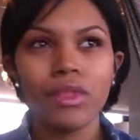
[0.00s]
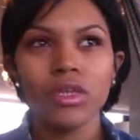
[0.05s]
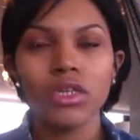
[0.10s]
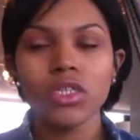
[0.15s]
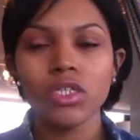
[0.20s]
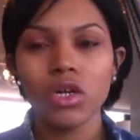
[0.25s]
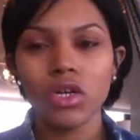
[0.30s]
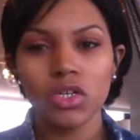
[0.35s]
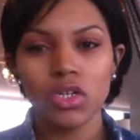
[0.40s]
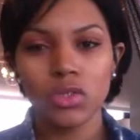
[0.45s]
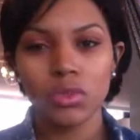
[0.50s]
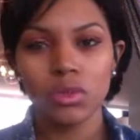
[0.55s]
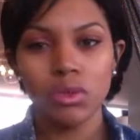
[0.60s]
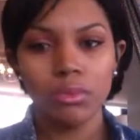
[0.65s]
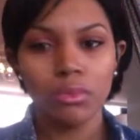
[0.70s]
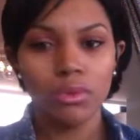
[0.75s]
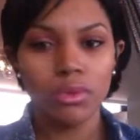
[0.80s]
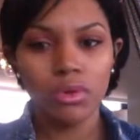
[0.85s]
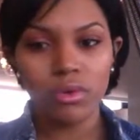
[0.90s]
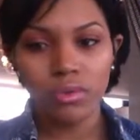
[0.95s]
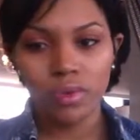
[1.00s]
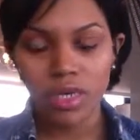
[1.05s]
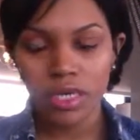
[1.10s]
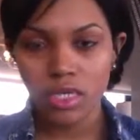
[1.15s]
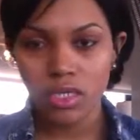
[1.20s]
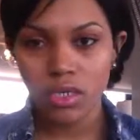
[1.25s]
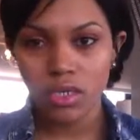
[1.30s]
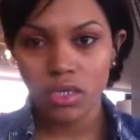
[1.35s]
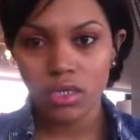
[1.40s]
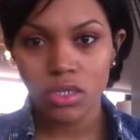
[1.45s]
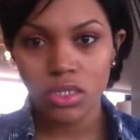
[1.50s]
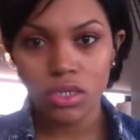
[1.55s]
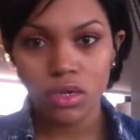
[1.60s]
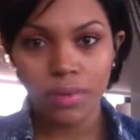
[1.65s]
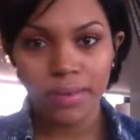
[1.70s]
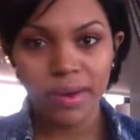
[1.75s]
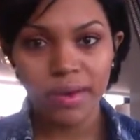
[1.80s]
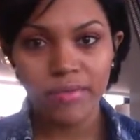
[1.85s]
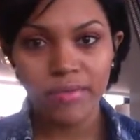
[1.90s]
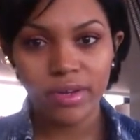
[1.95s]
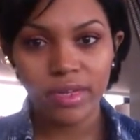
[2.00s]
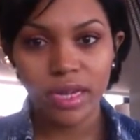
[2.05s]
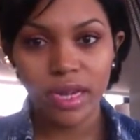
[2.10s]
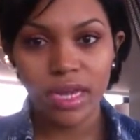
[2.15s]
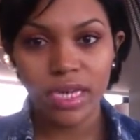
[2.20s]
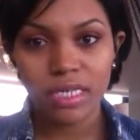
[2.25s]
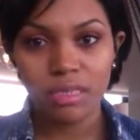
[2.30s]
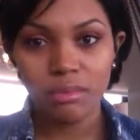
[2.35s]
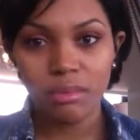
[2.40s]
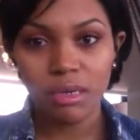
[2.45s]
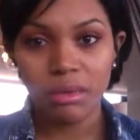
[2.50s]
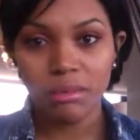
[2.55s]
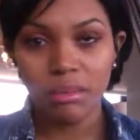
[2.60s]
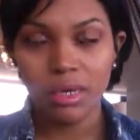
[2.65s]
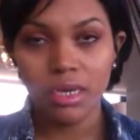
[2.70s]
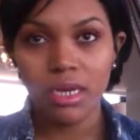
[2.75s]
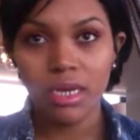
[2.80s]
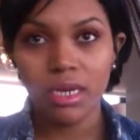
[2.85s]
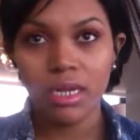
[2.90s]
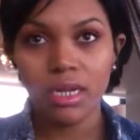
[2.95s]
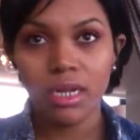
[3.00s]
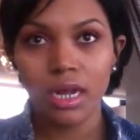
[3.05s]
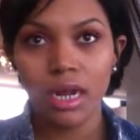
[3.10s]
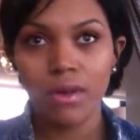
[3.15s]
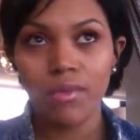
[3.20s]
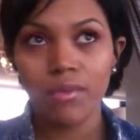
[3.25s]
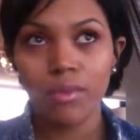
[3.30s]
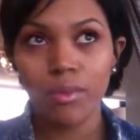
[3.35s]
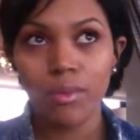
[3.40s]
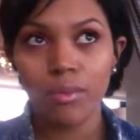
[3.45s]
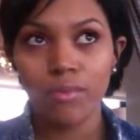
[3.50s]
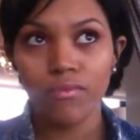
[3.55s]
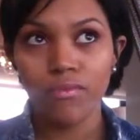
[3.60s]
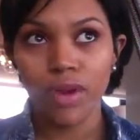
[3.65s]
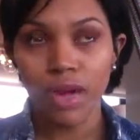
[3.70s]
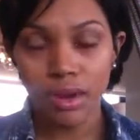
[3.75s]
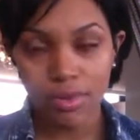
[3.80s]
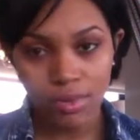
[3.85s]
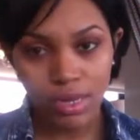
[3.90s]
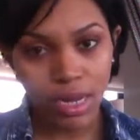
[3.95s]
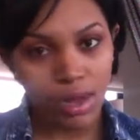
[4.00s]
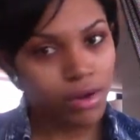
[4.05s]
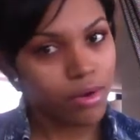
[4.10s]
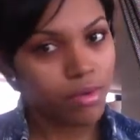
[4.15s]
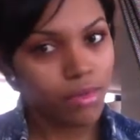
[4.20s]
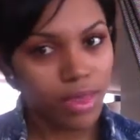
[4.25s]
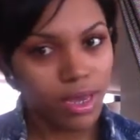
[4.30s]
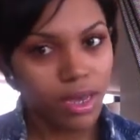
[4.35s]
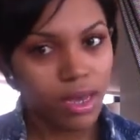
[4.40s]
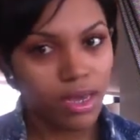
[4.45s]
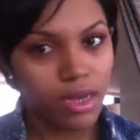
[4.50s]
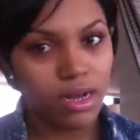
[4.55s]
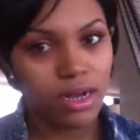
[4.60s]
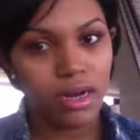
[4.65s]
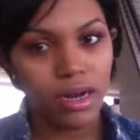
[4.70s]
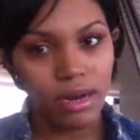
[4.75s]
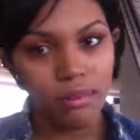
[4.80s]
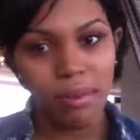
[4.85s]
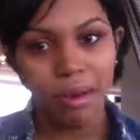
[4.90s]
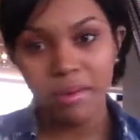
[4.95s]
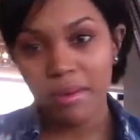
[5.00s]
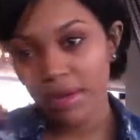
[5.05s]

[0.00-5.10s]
start doing more research or whatever the case may be, and I found out that I